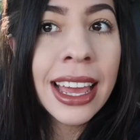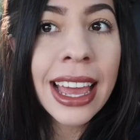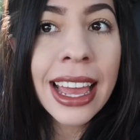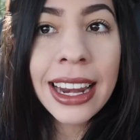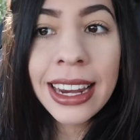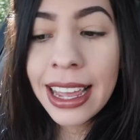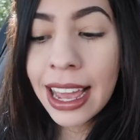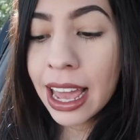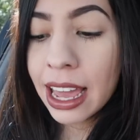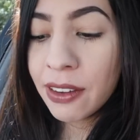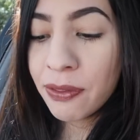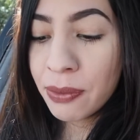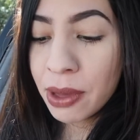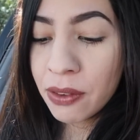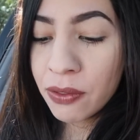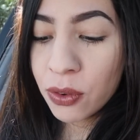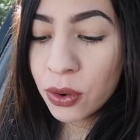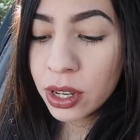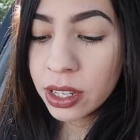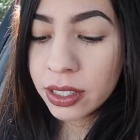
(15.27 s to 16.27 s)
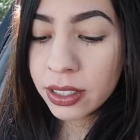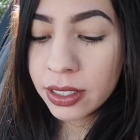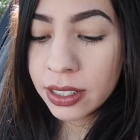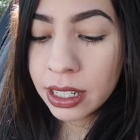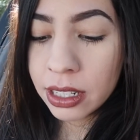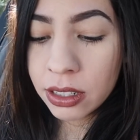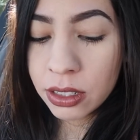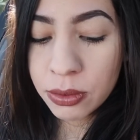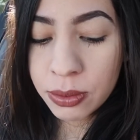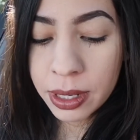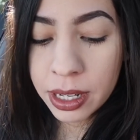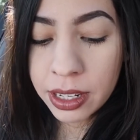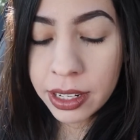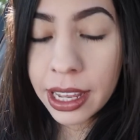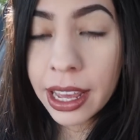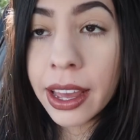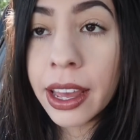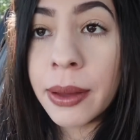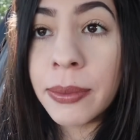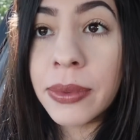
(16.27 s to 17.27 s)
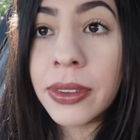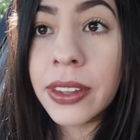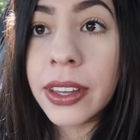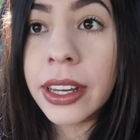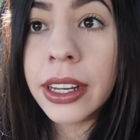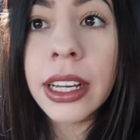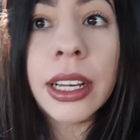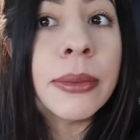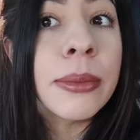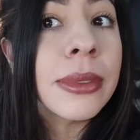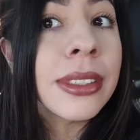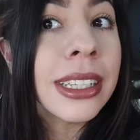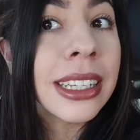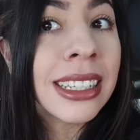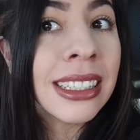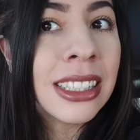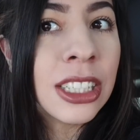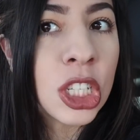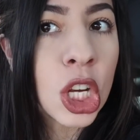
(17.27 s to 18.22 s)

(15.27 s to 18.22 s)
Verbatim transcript: And yeah, if my voice sounds weird, yeah, I'm sick. I'm sick as a